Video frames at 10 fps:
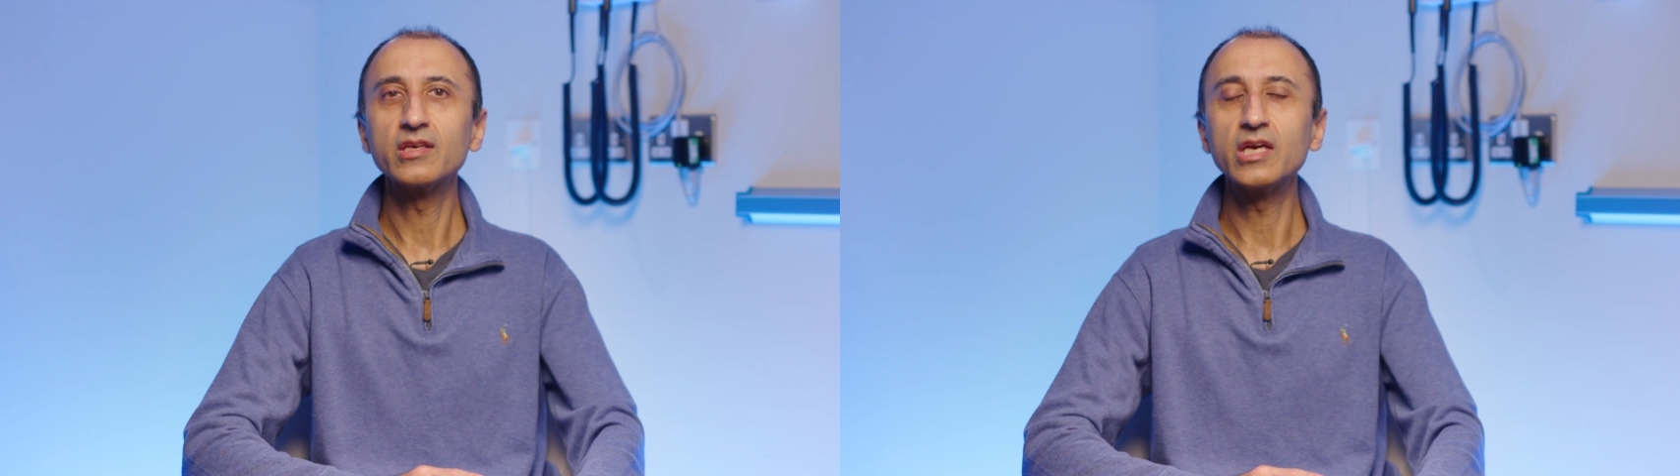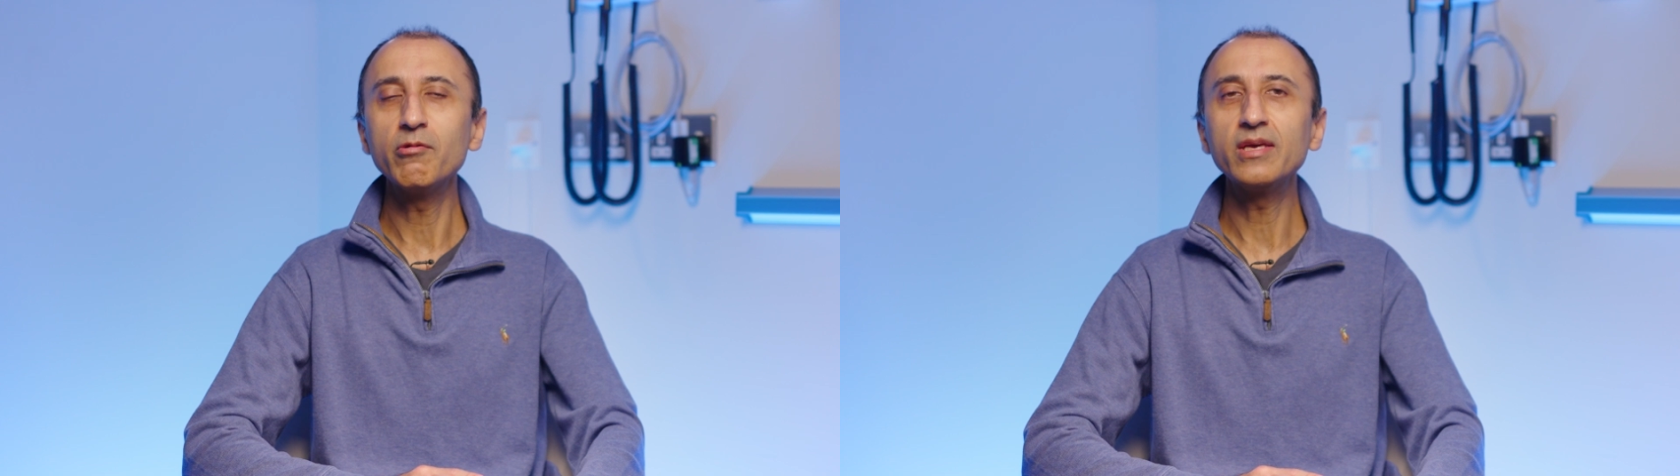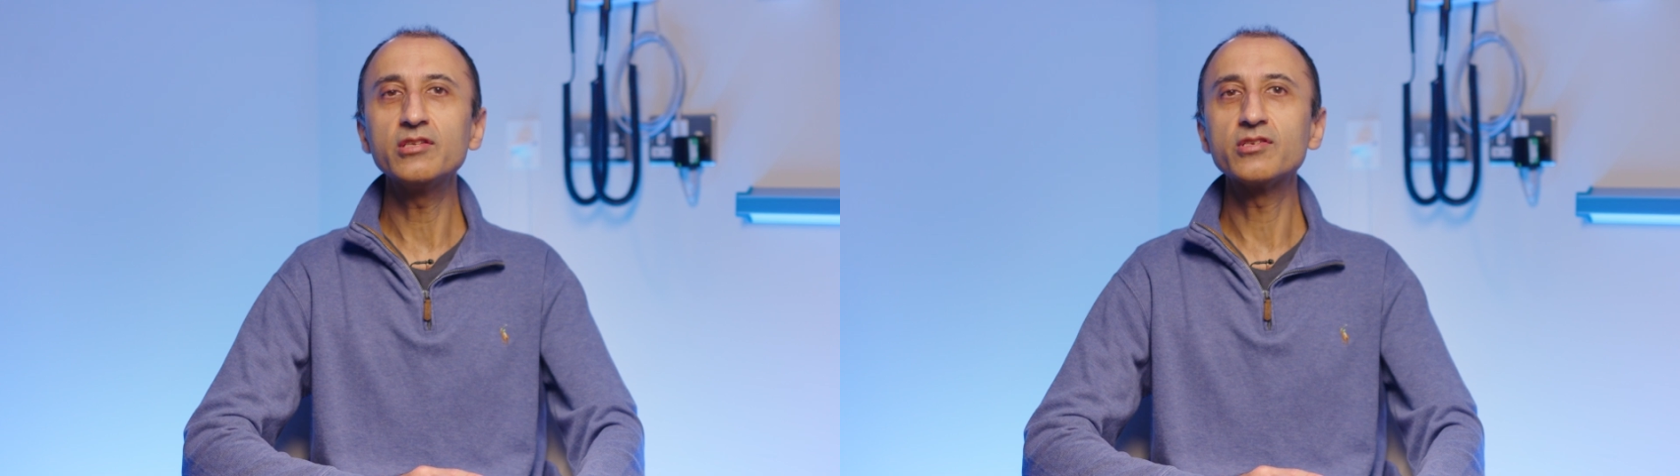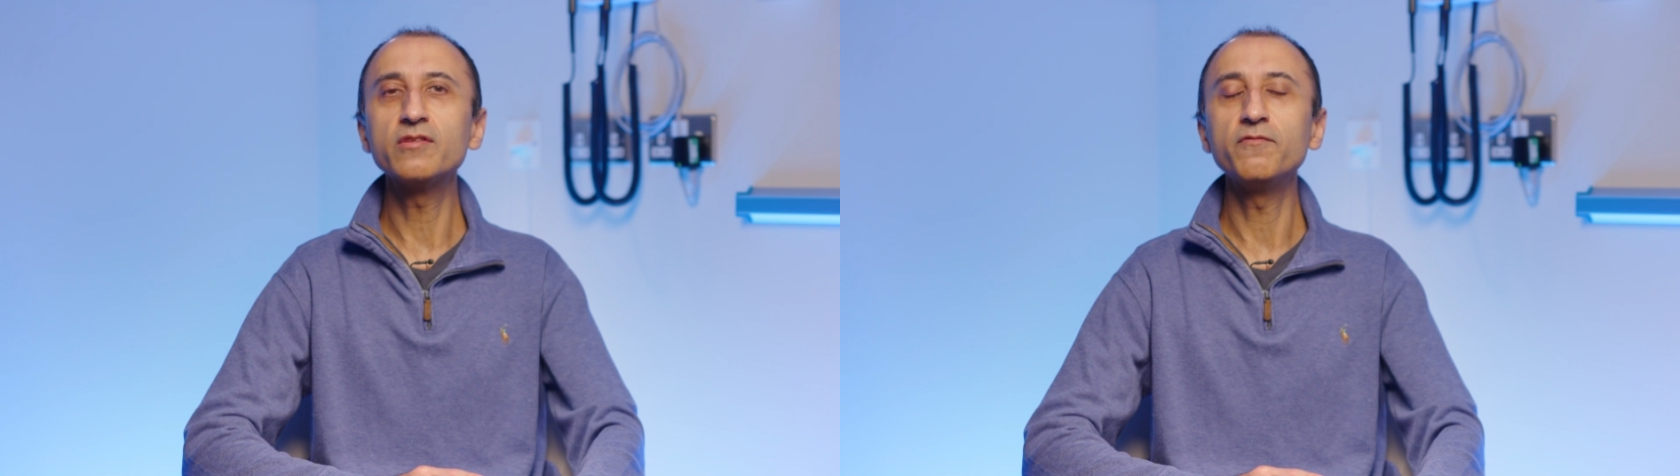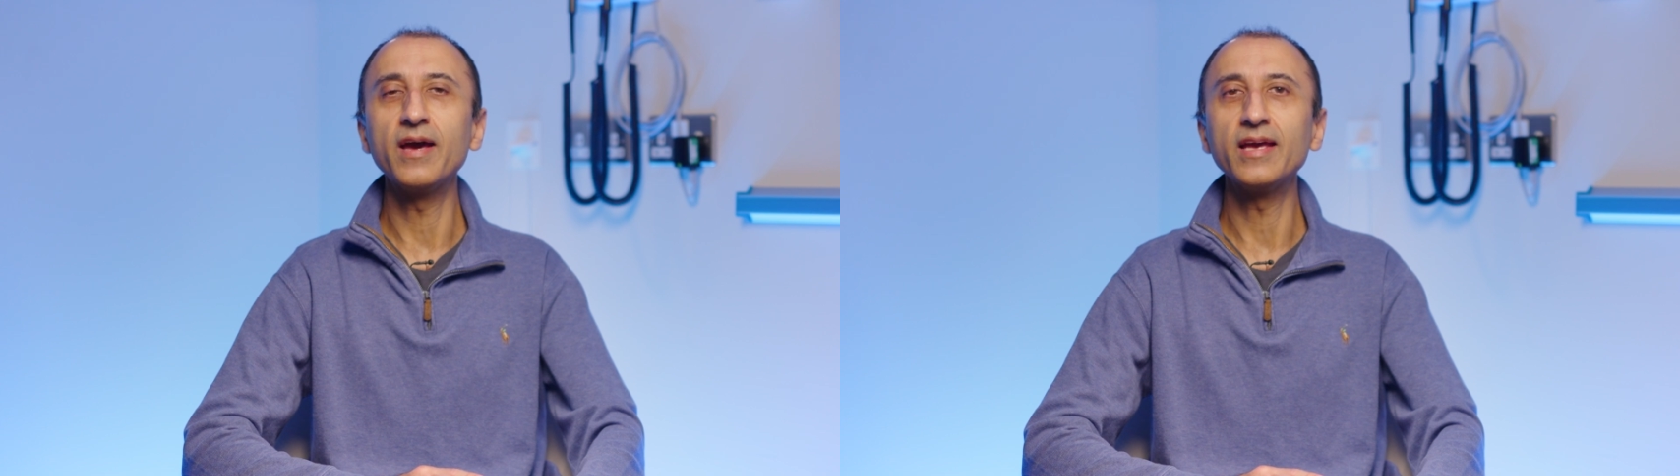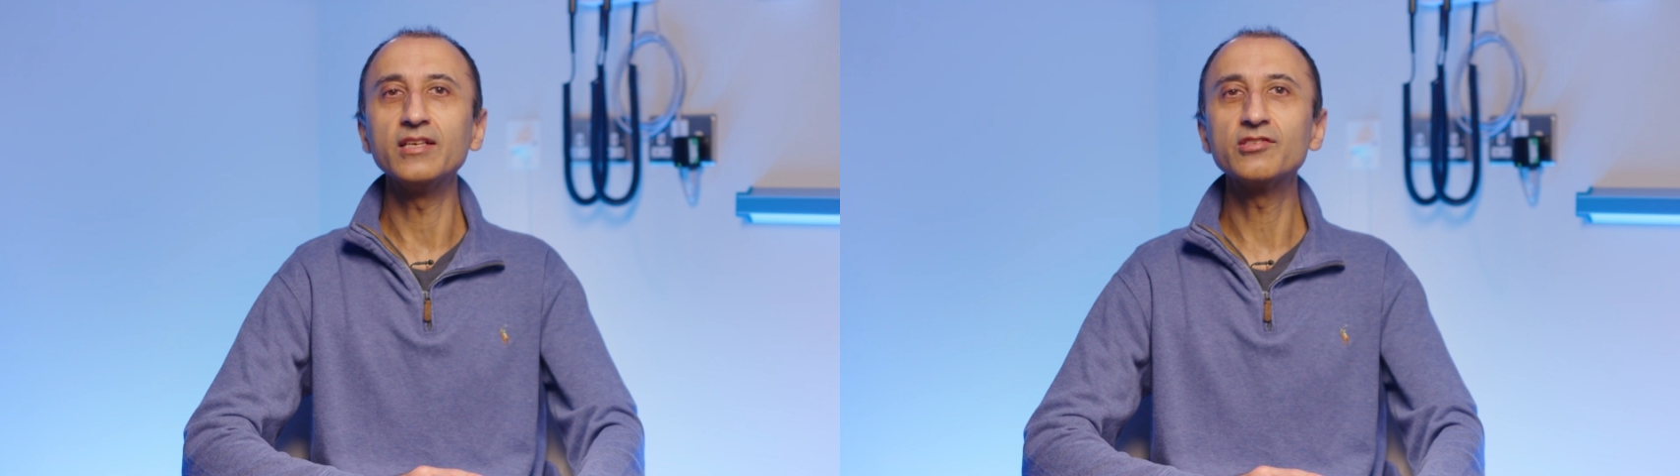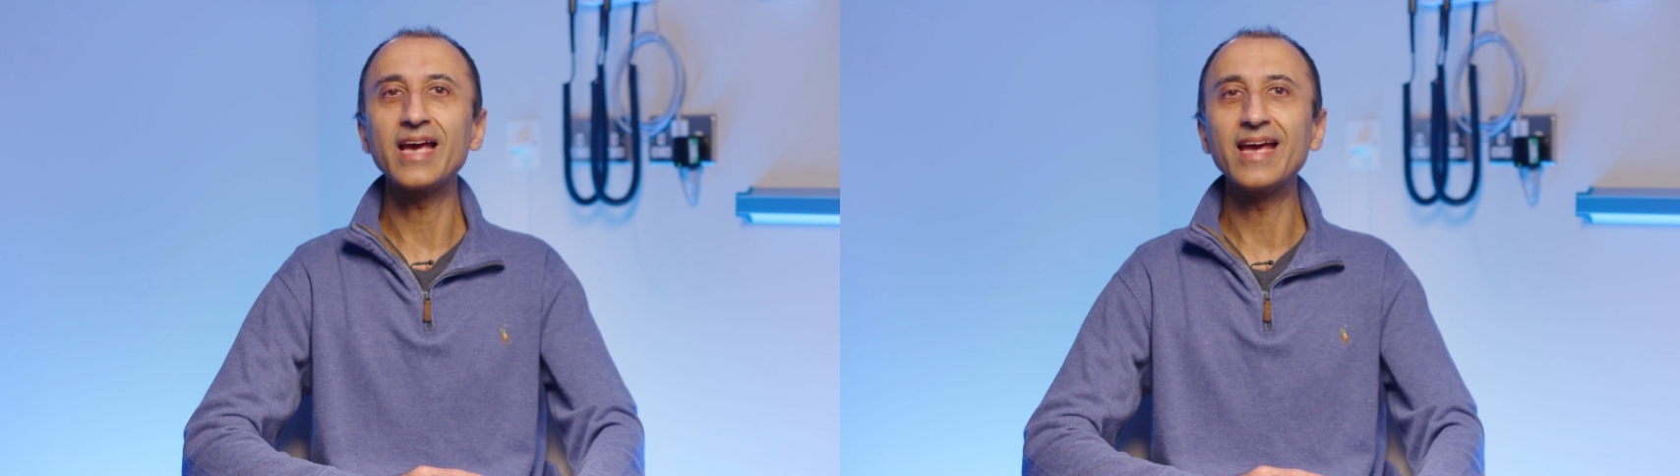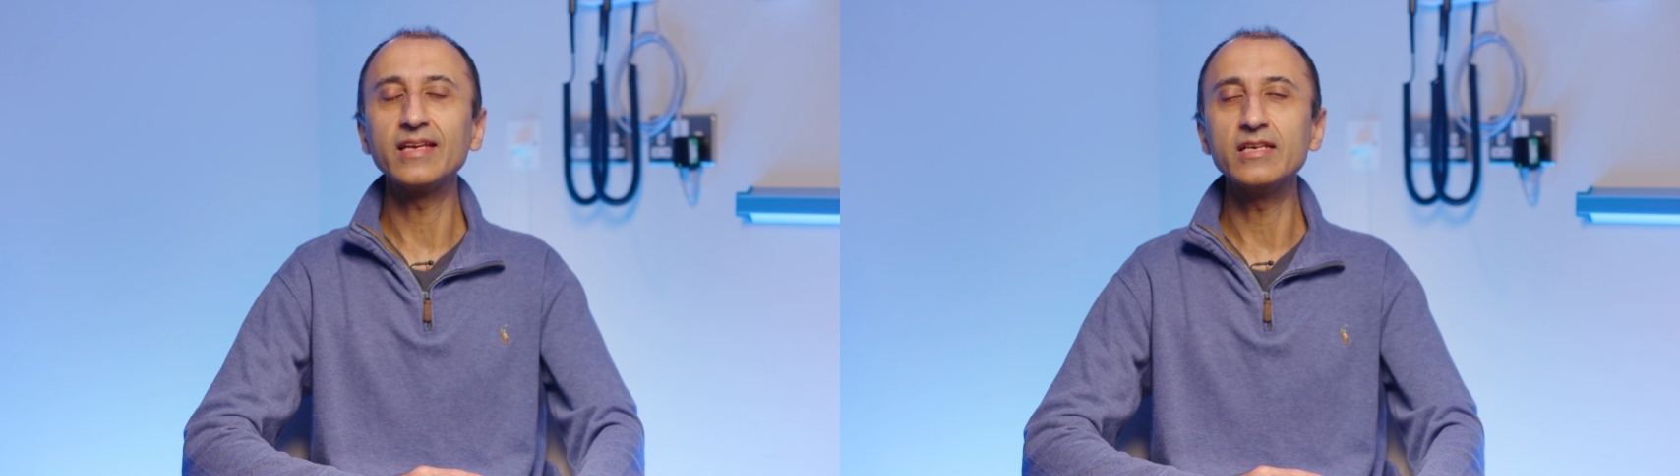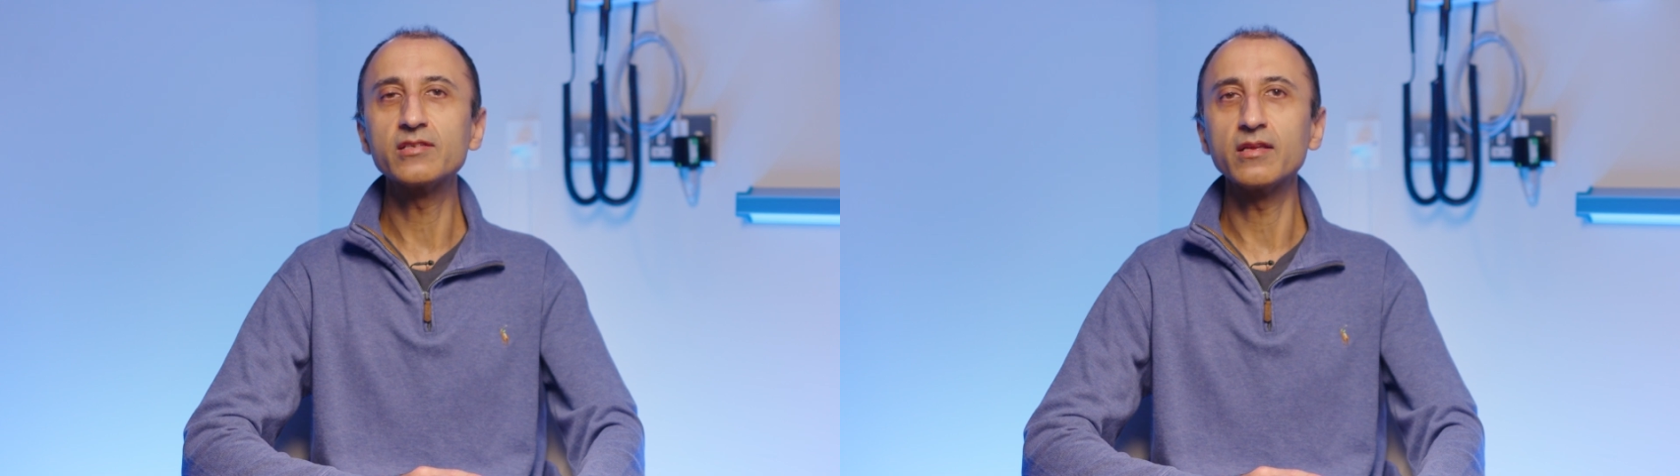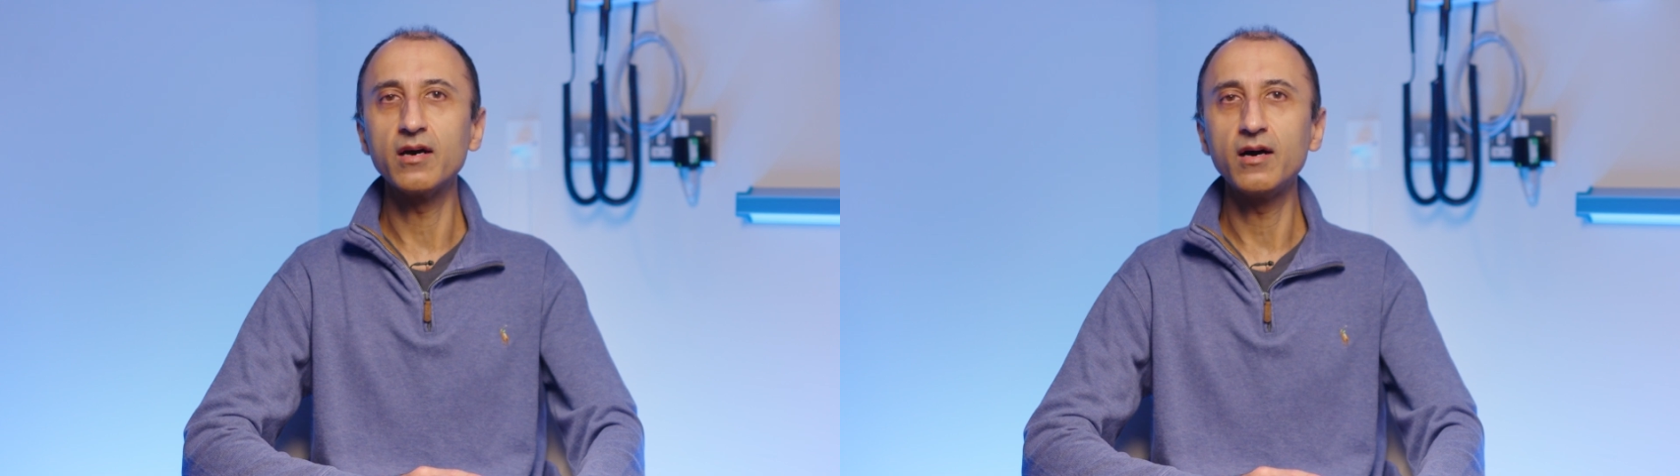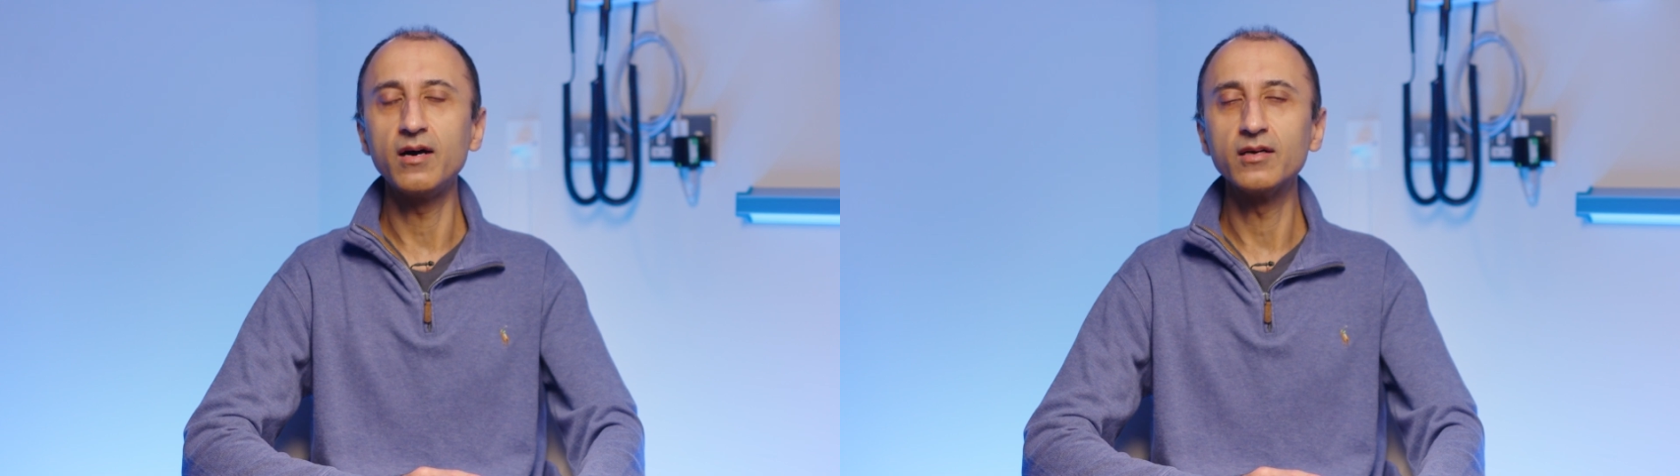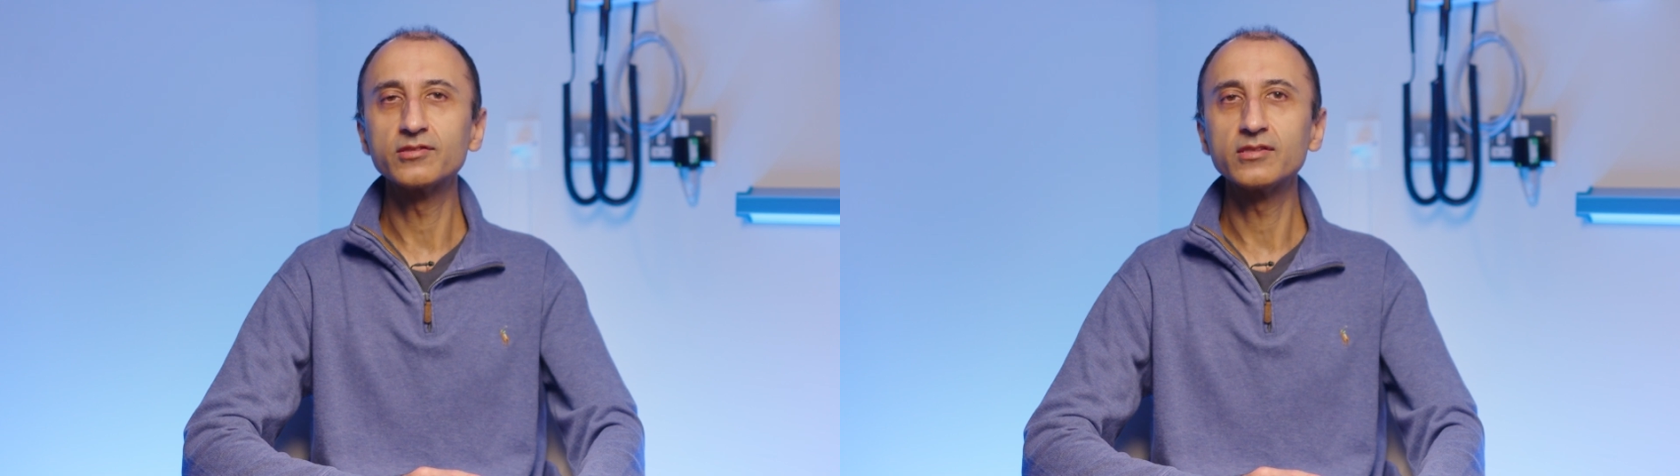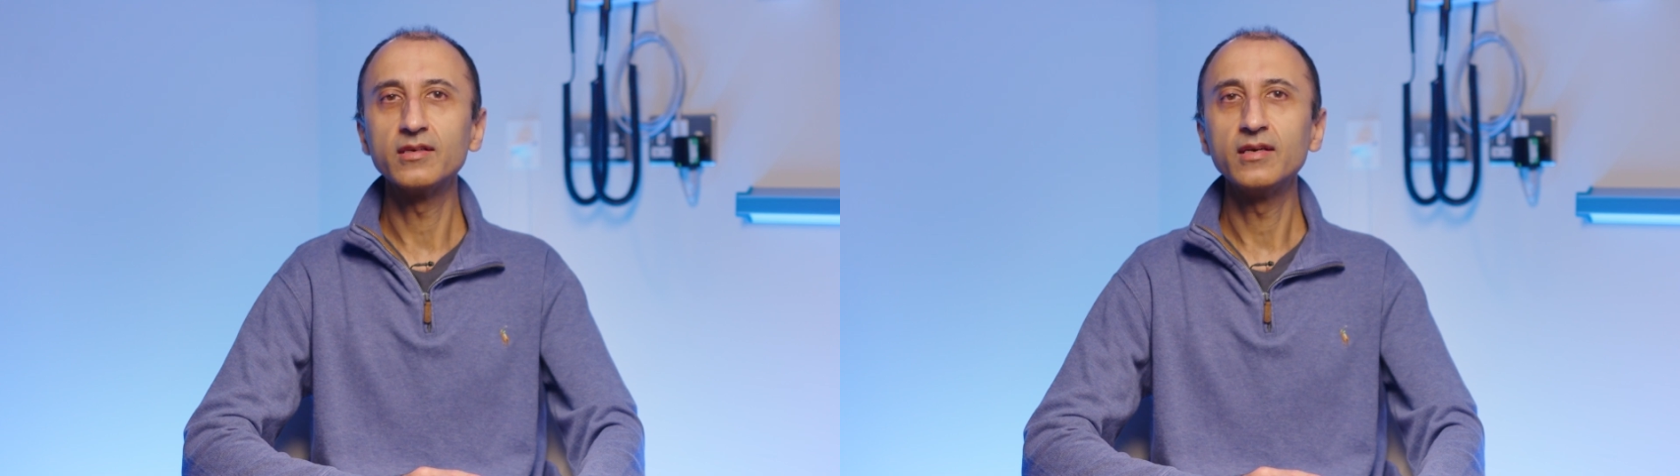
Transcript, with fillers: going into the veins and into the heart.